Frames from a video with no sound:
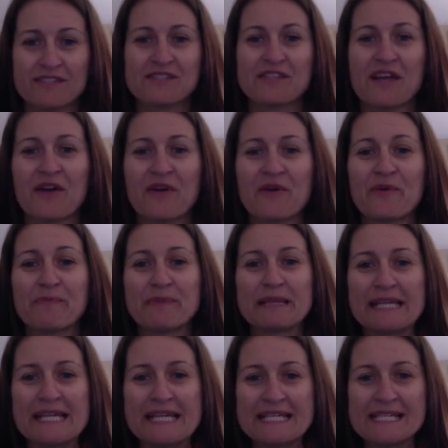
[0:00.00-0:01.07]
So
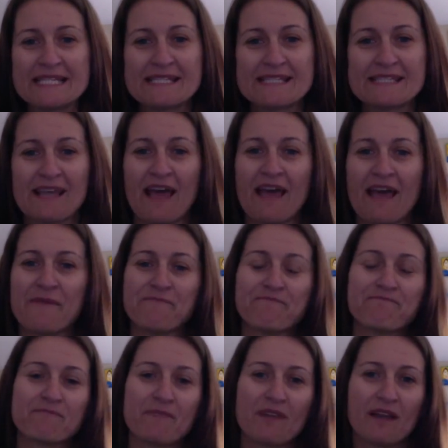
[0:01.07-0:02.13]
please
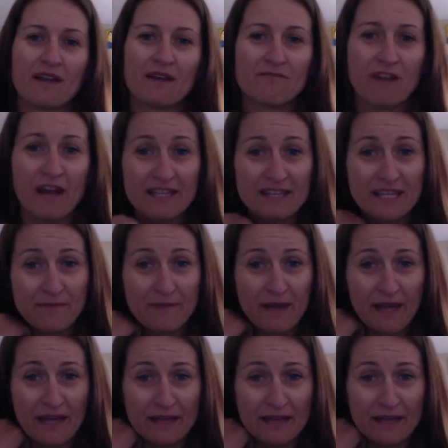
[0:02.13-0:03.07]
write them